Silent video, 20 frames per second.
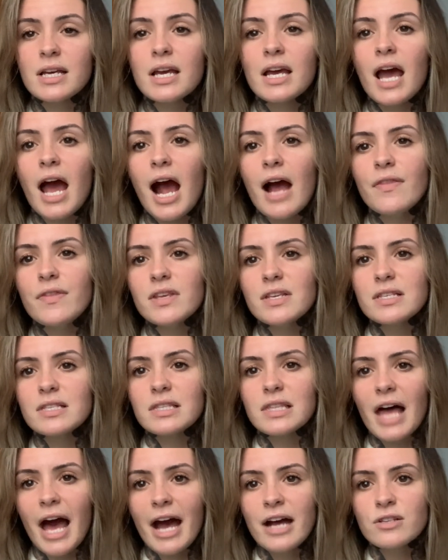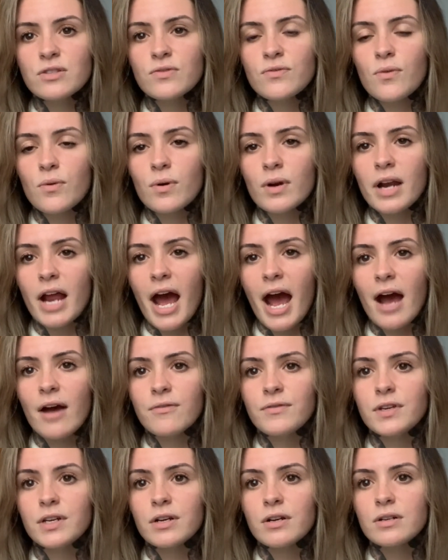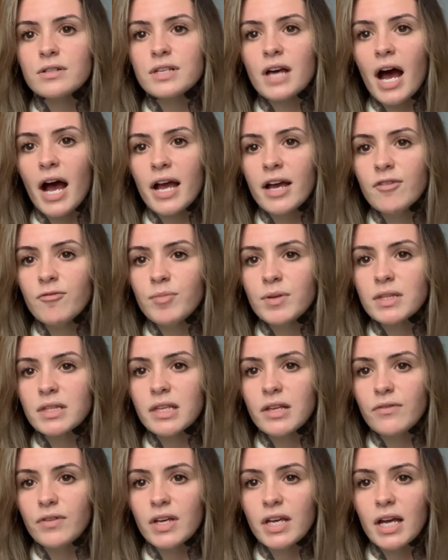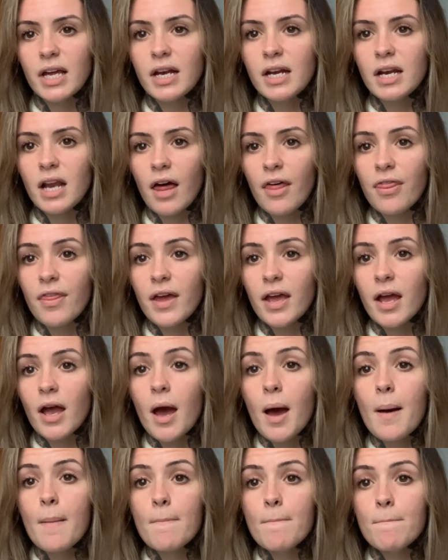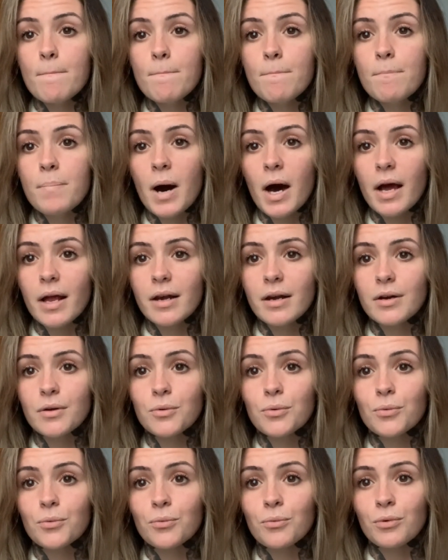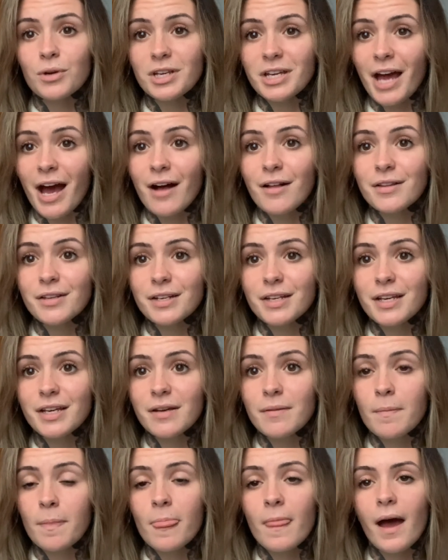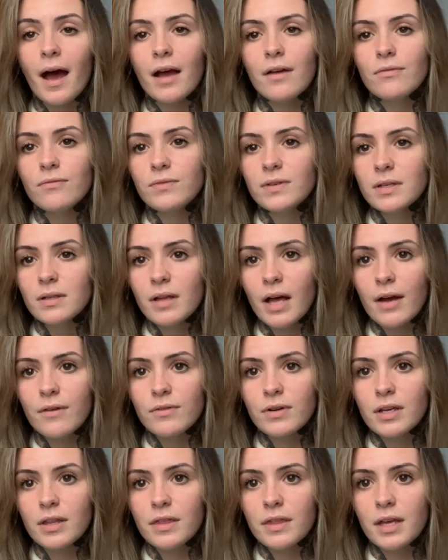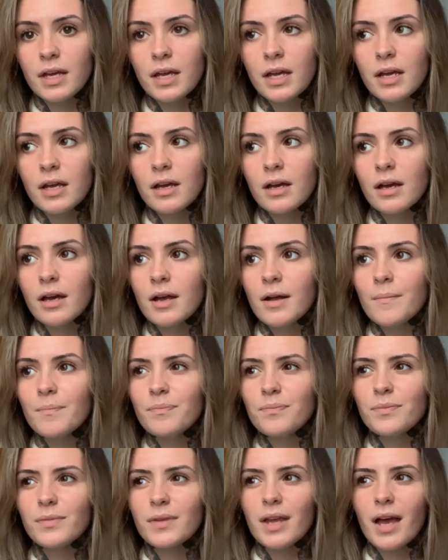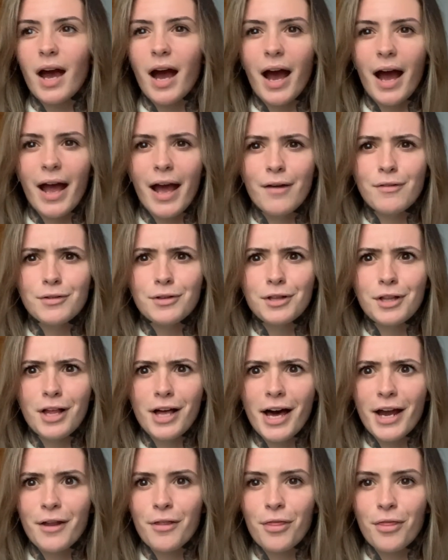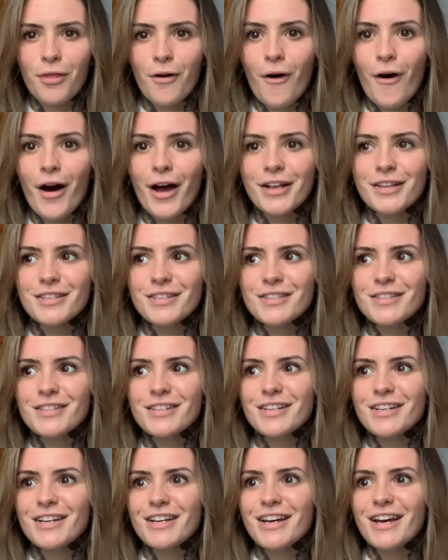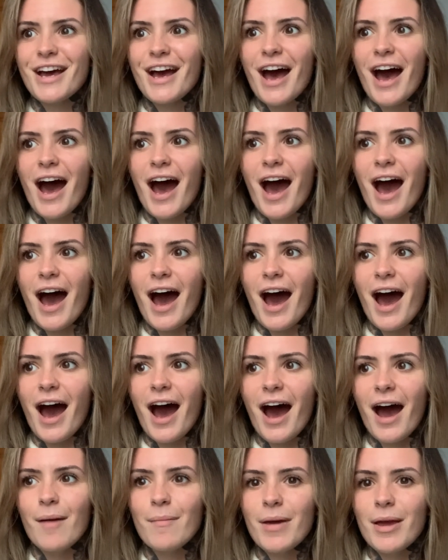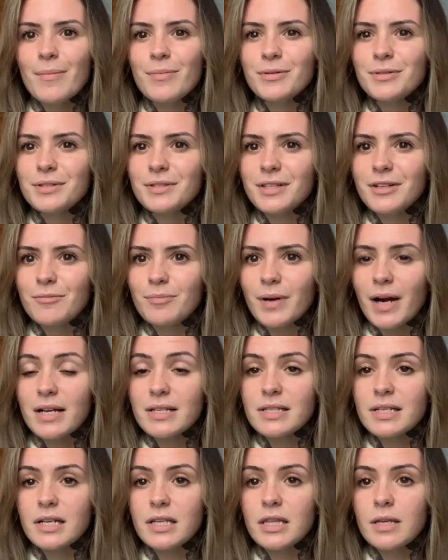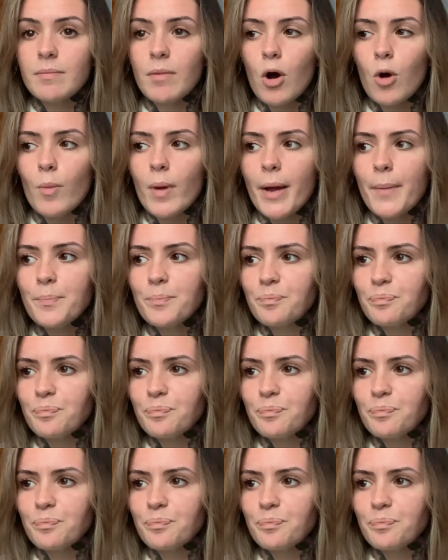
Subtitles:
And these last 4.5 years, I have been living in nothing but reality. I feel everything. I have a lot of thoughts. I'm able to live present in the moment.